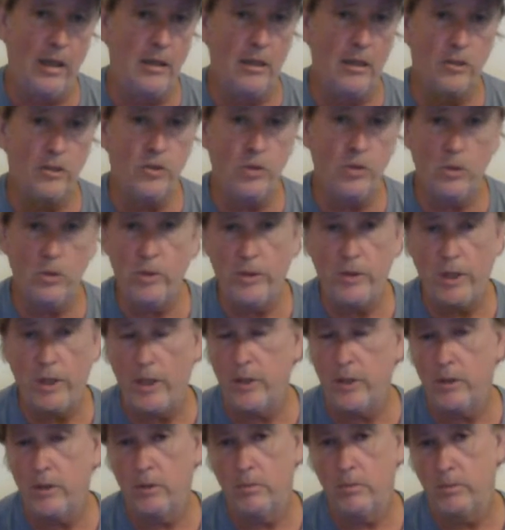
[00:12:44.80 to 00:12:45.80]
And that's true
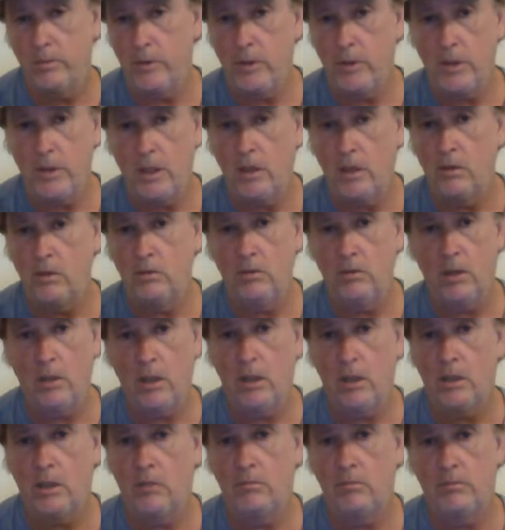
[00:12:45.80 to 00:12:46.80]
with other
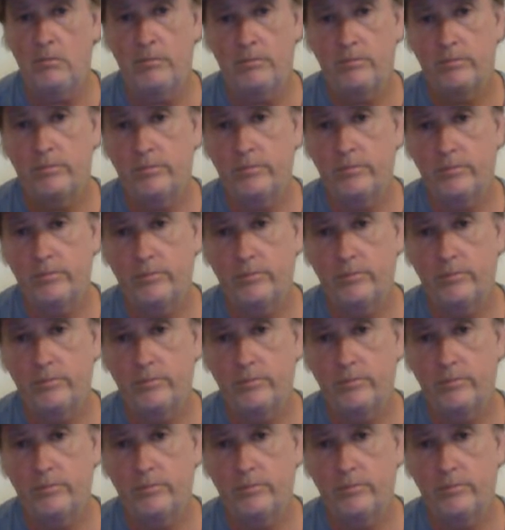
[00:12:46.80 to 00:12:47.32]
online